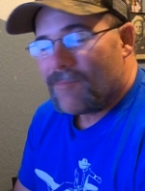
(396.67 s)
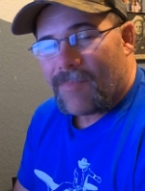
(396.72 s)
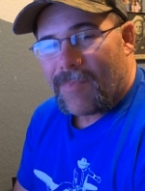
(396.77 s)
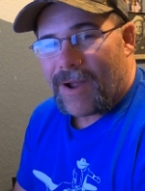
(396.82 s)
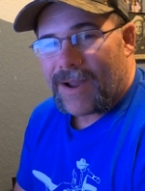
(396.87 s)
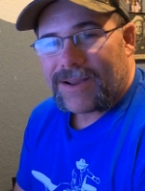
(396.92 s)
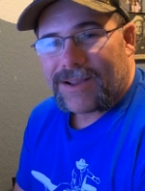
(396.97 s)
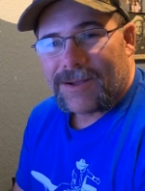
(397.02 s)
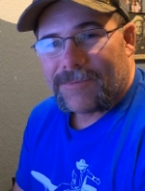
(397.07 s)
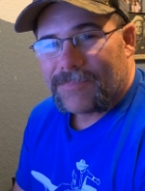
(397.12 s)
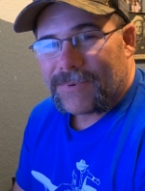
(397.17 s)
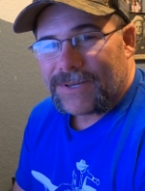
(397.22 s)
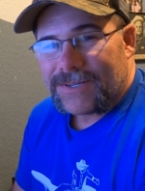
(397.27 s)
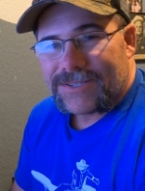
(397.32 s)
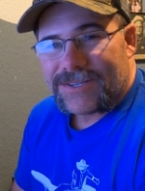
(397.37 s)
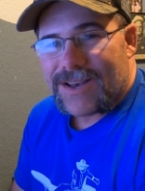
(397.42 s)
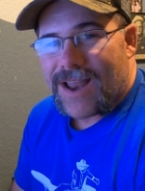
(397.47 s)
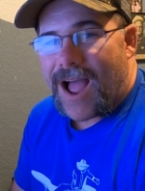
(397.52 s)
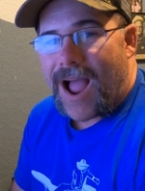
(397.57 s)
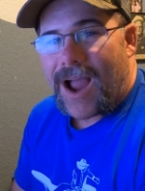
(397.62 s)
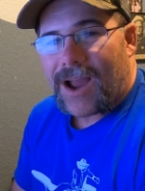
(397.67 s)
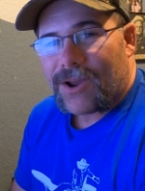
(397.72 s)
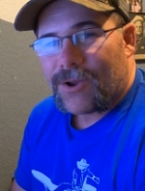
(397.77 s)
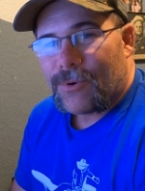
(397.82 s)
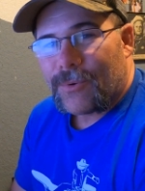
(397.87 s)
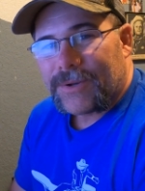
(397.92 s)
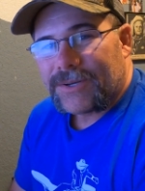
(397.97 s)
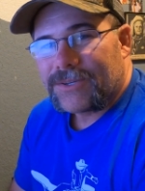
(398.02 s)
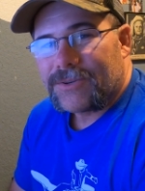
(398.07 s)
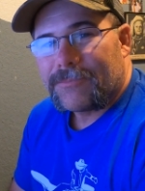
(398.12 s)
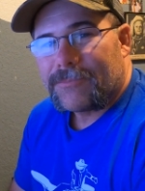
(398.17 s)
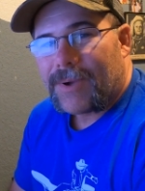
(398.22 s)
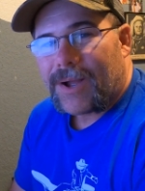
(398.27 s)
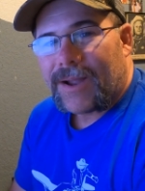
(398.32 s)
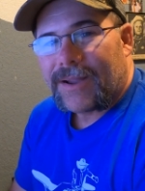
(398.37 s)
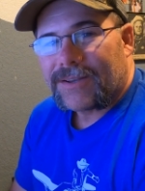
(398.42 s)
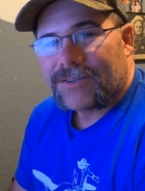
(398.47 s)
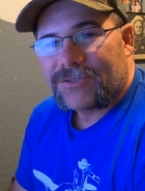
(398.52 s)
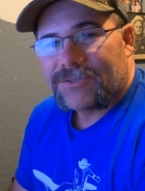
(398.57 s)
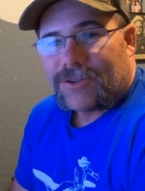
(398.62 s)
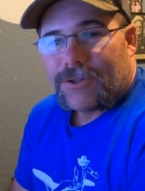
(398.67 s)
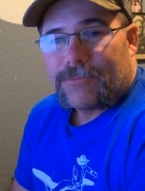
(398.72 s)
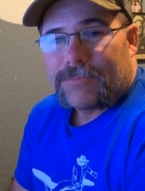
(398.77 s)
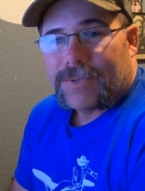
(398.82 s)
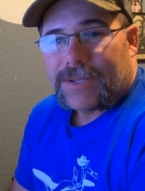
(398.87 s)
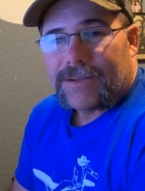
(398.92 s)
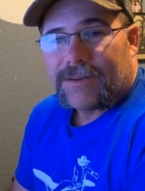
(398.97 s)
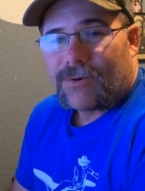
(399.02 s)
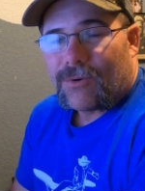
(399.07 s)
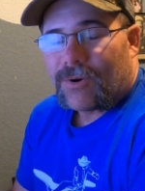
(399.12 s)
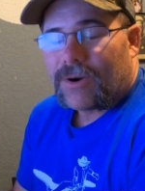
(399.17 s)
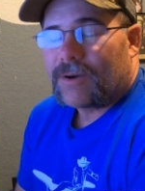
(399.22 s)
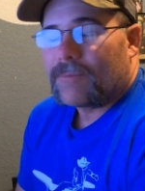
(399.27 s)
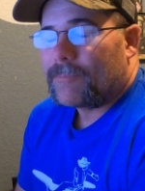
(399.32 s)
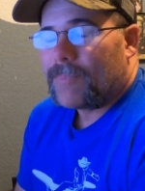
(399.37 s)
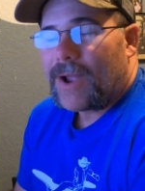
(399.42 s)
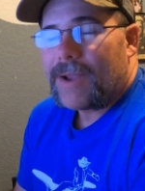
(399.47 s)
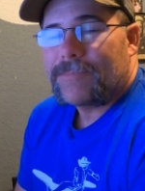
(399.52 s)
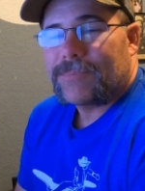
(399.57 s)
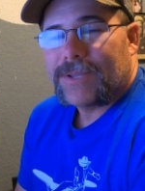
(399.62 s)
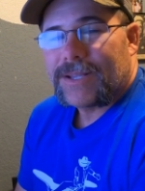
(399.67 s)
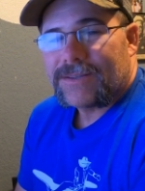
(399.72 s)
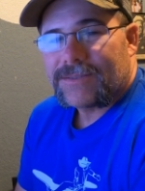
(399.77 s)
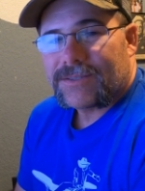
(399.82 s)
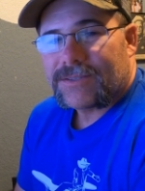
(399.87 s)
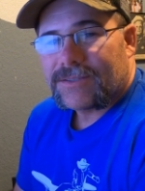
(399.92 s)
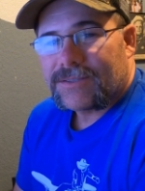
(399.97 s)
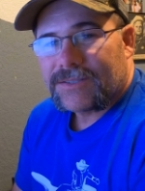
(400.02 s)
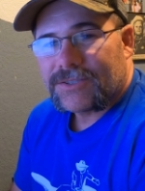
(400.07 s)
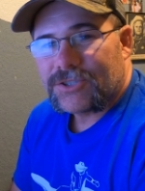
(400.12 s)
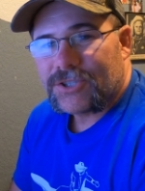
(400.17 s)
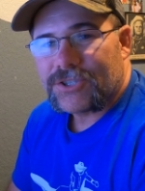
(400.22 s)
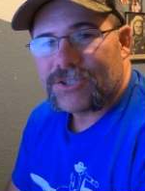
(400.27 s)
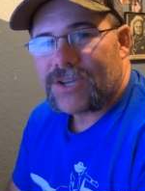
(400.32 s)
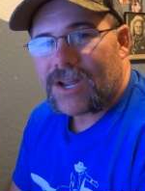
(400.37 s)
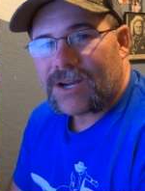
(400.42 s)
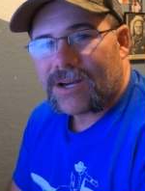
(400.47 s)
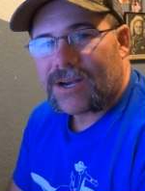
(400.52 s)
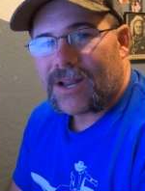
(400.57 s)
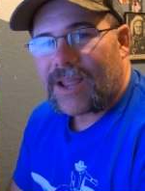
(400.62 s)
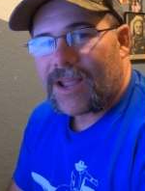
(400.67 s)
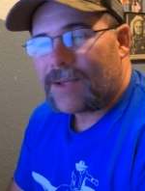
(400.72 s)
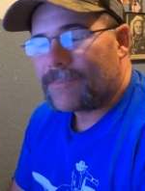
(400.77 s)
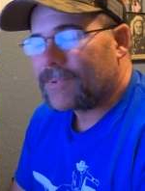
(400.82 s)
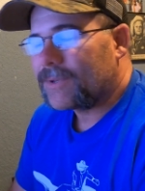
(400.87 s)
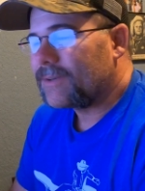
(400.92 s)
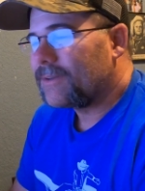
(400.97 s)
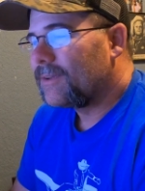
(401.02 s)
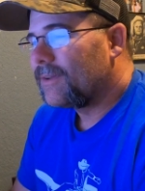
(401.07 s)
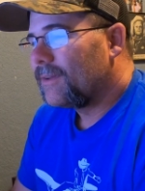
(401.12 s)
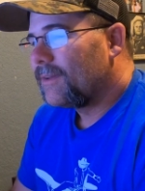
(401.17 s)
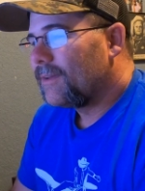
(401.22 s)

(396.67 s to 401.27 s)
my company's not going to buy a or a pipe laser. It's just not going to happen